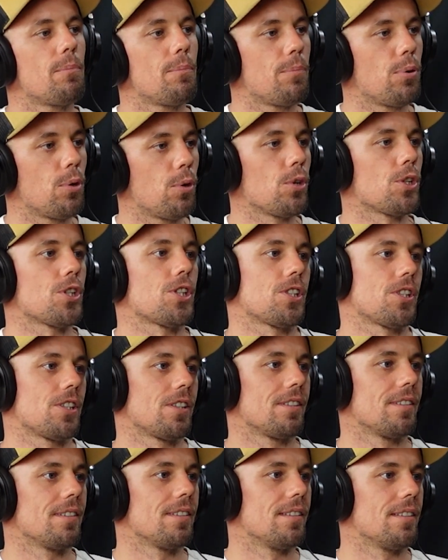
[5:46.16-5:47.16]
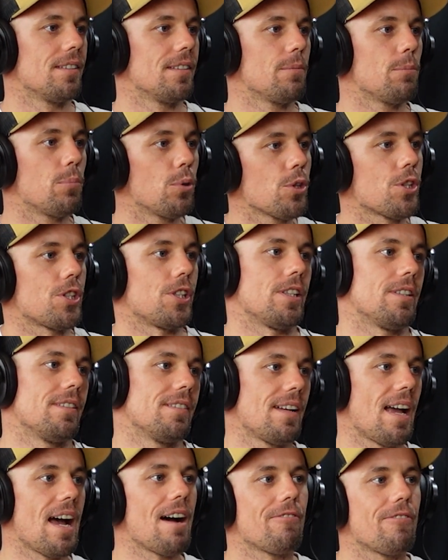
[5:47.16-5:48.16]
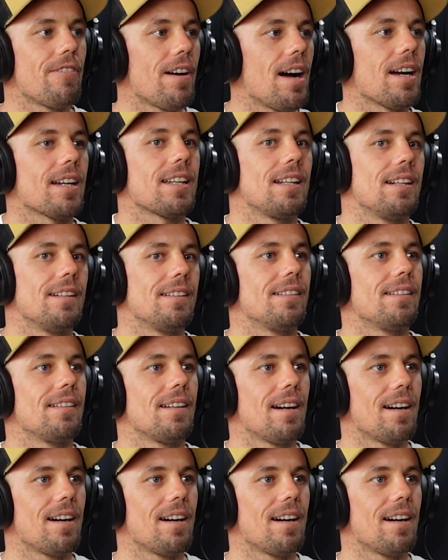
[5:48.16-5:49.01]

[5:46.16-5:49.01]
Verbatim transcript: push push it? How far can